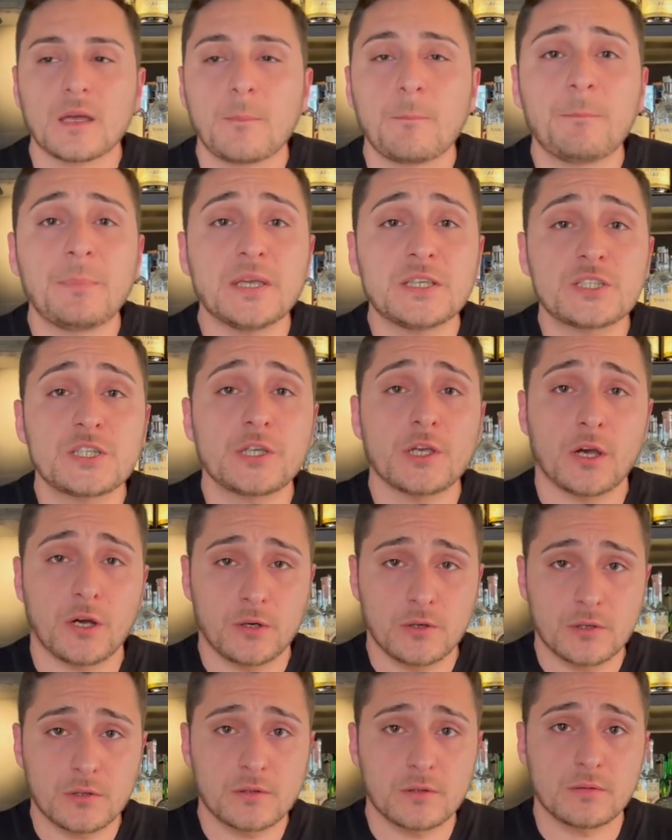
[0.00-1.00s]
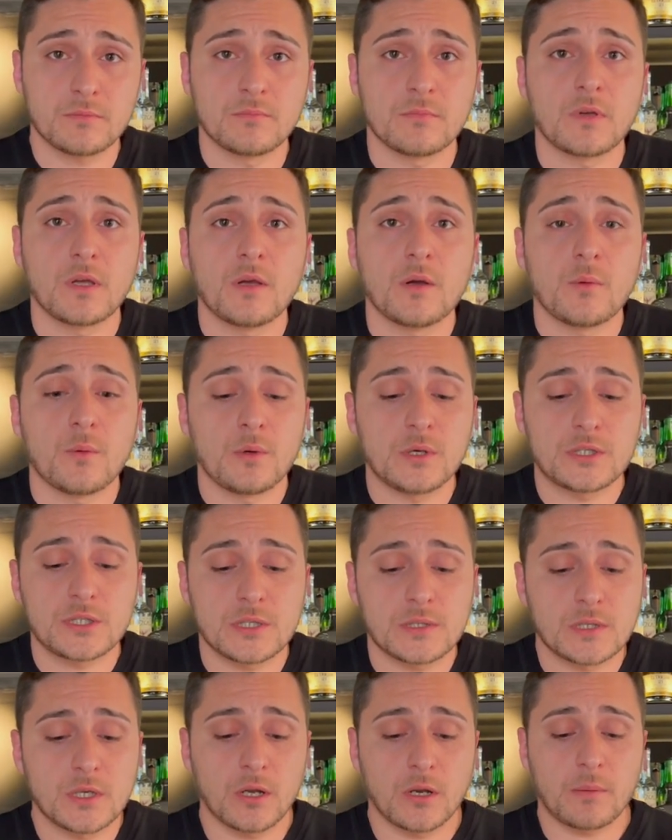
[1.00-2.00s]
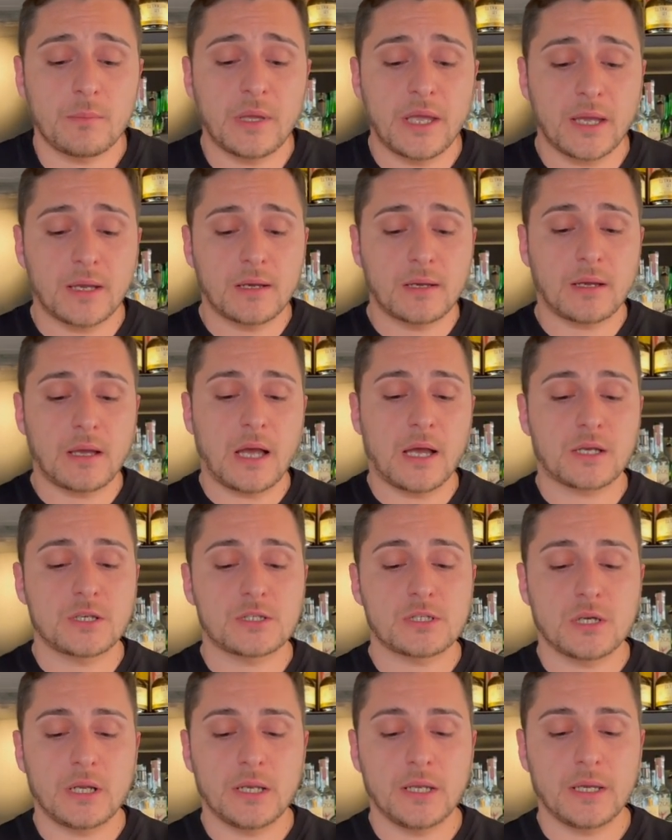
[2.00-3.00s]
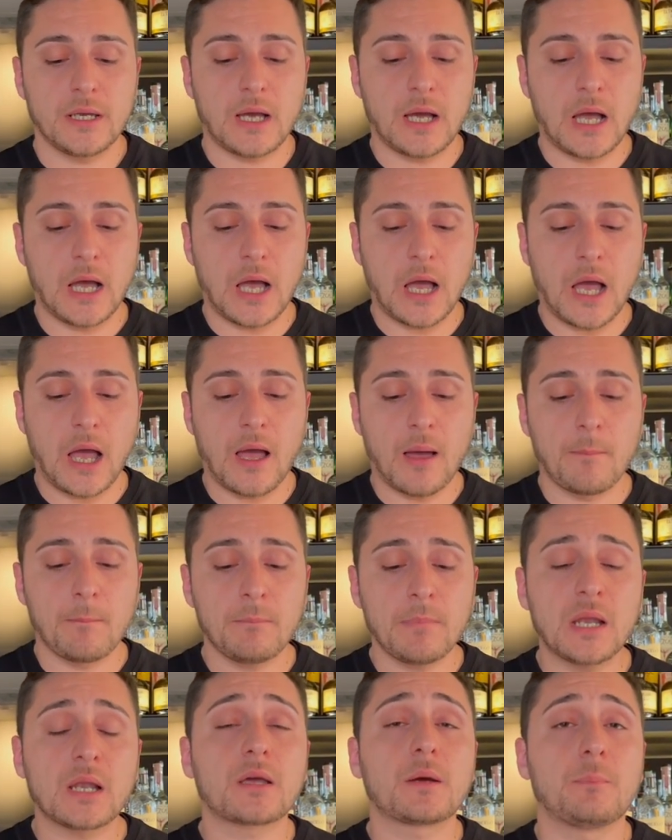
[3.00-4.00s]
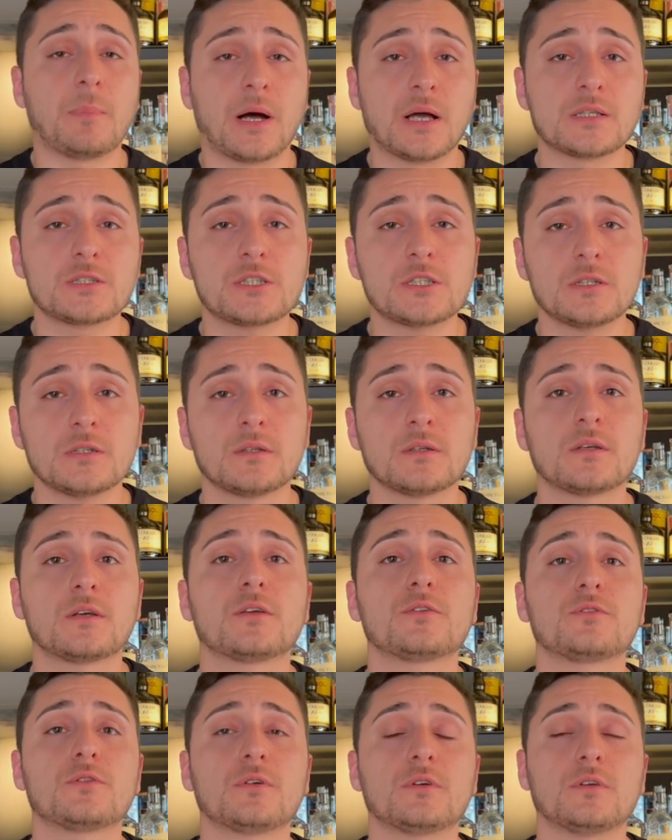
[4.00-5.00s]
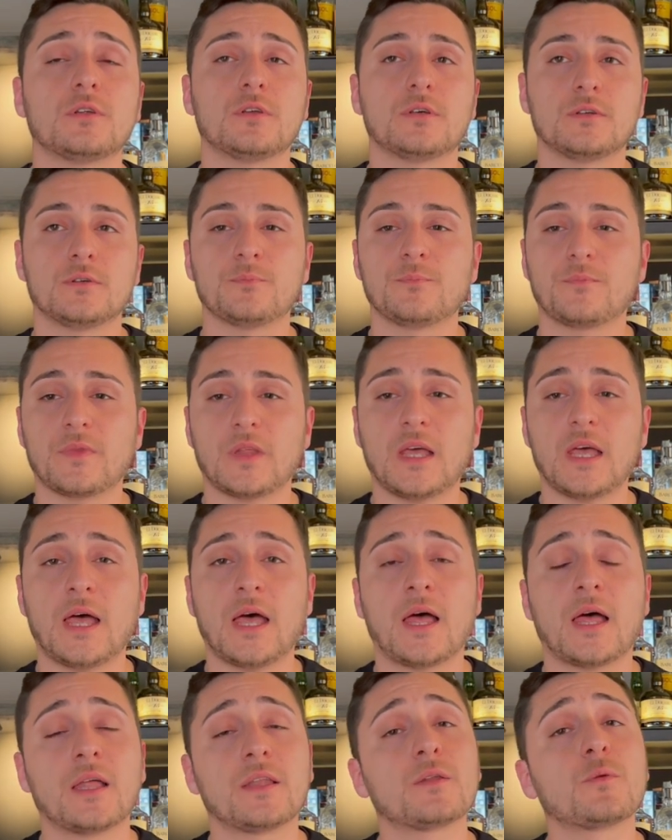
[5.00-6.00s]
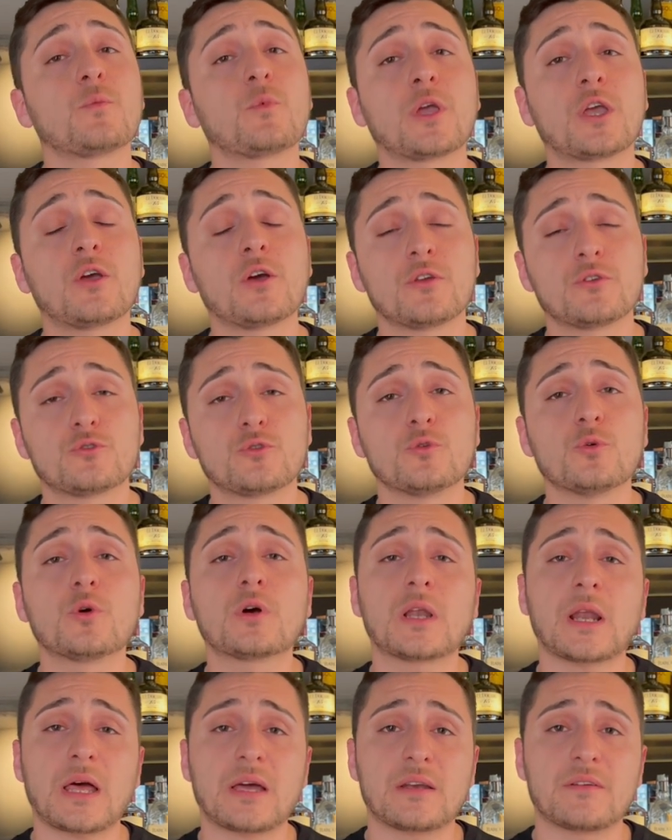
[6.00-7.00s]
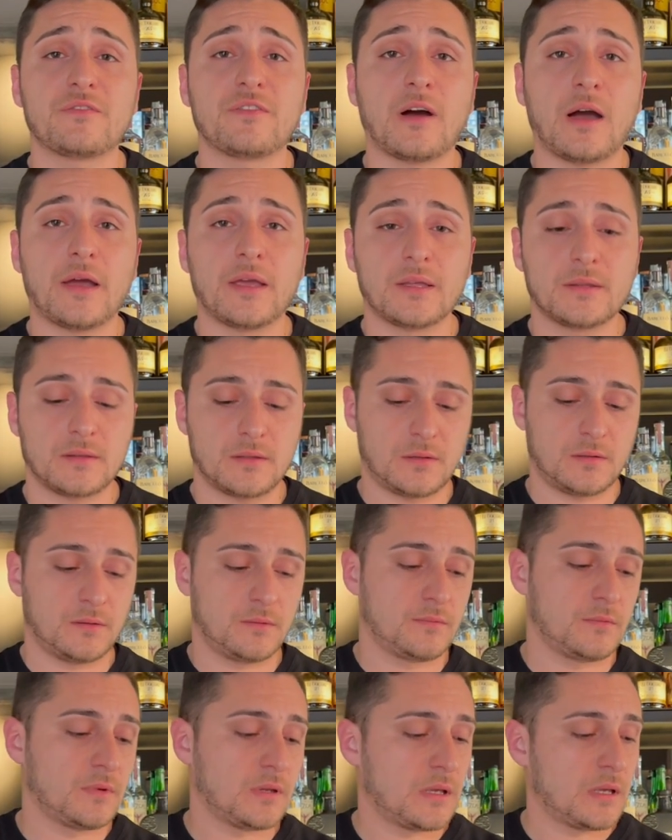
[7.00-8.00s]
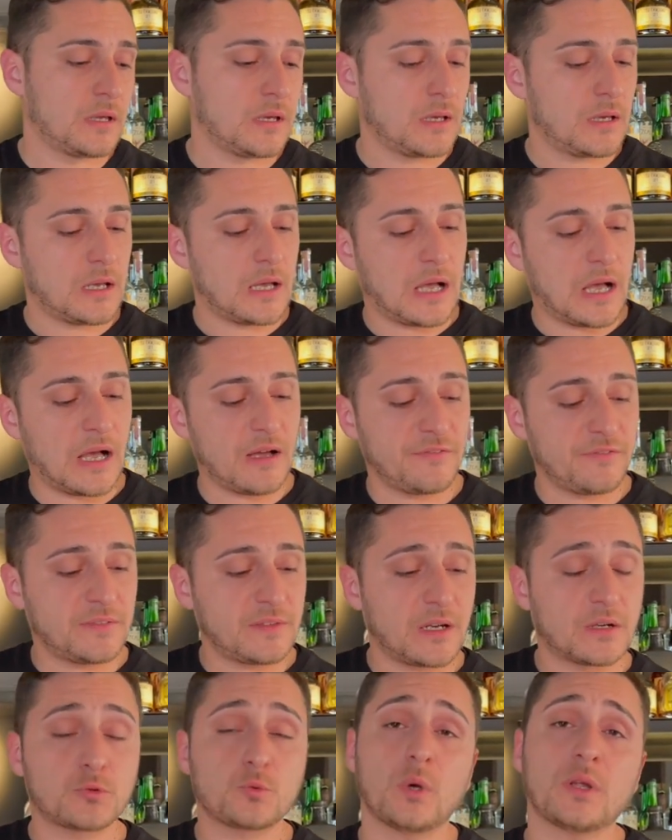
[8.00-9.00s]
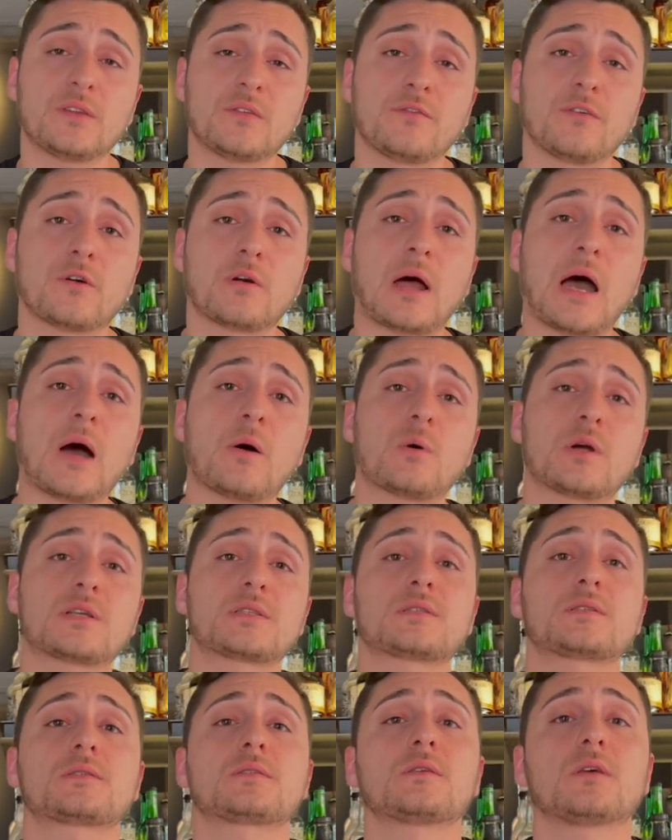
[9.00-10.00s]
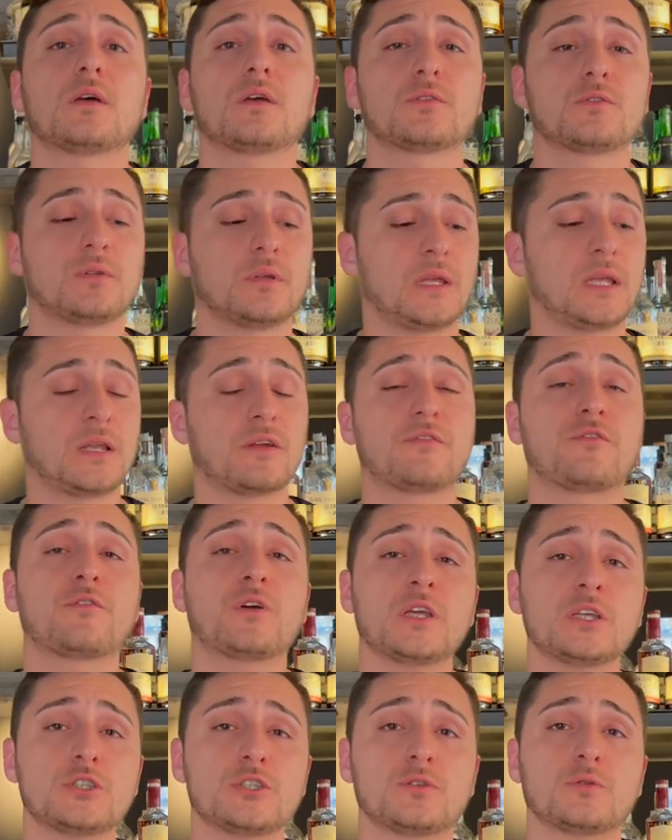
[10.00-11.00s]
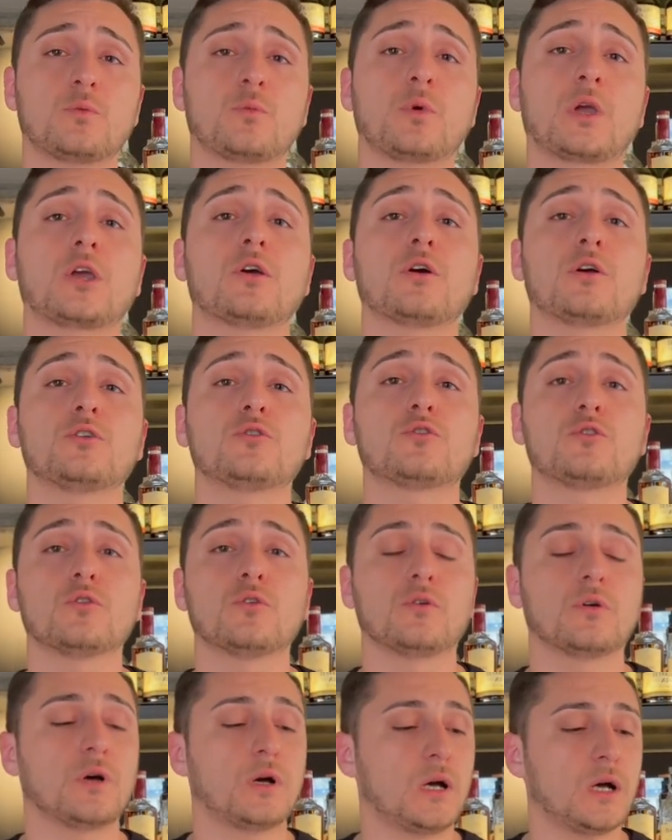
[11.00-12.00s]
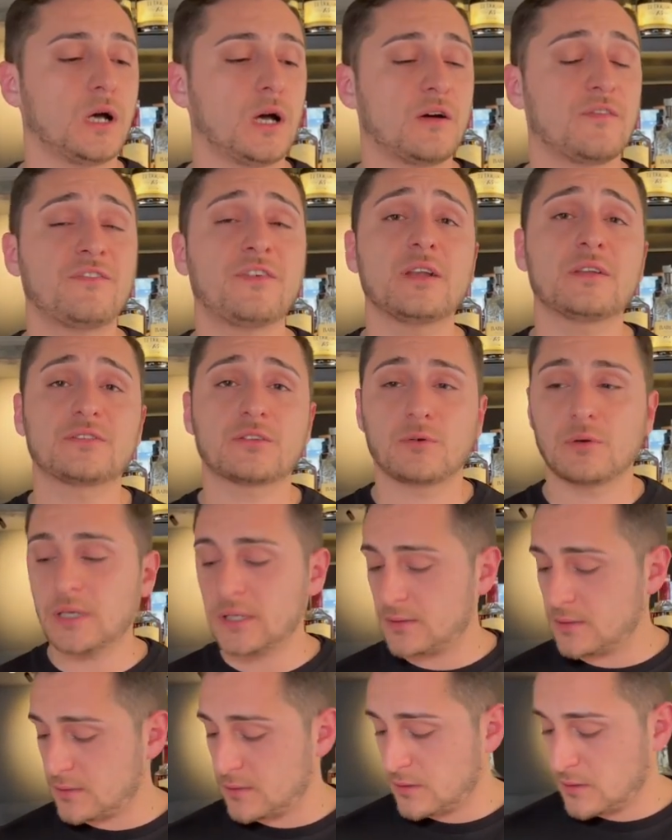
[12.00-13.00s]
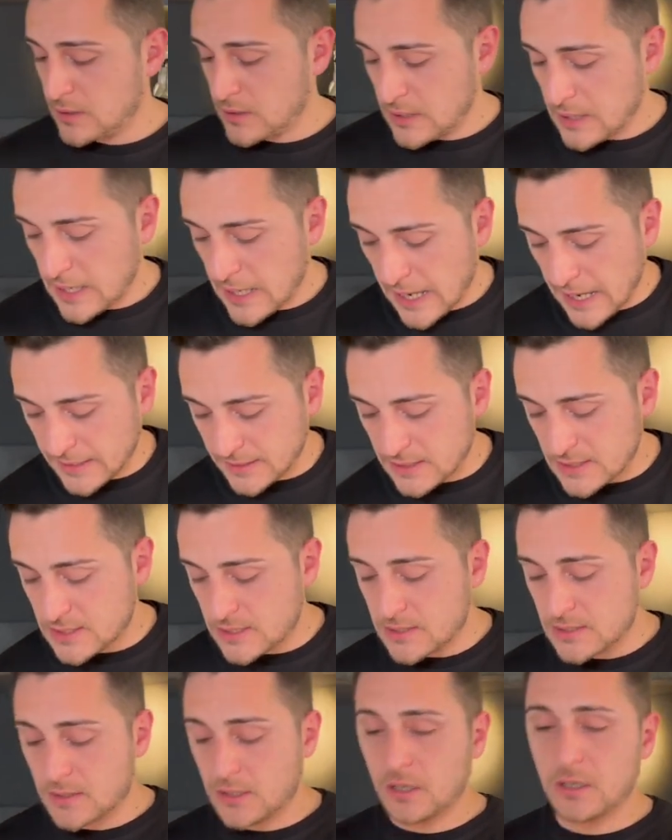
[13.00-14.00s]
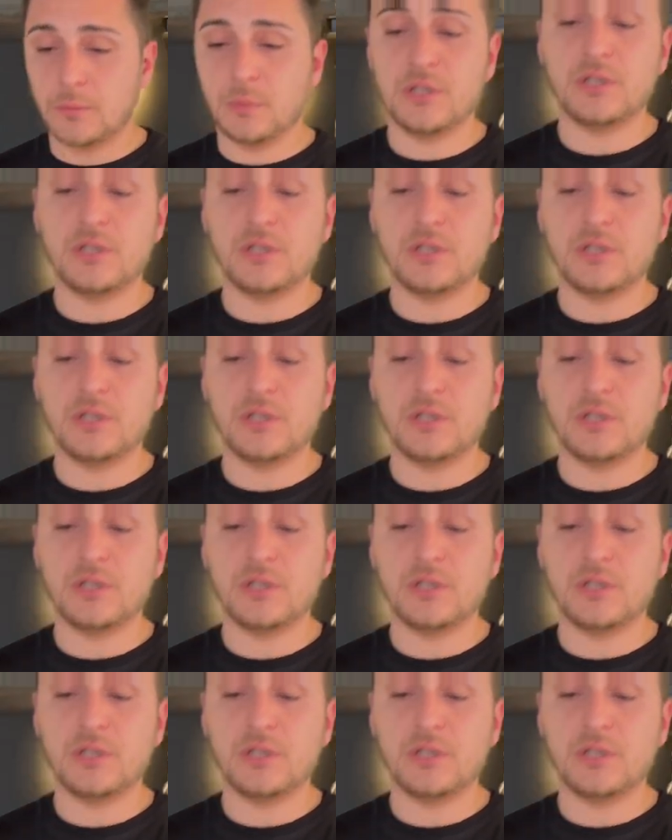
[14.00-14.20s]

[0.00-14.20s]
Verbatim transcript: peach yogurt, which is gonna make actually a milk punch to, and we're going to clarify it. After 24 hours in the fridge, we're going to uh, filter it and this is gonna be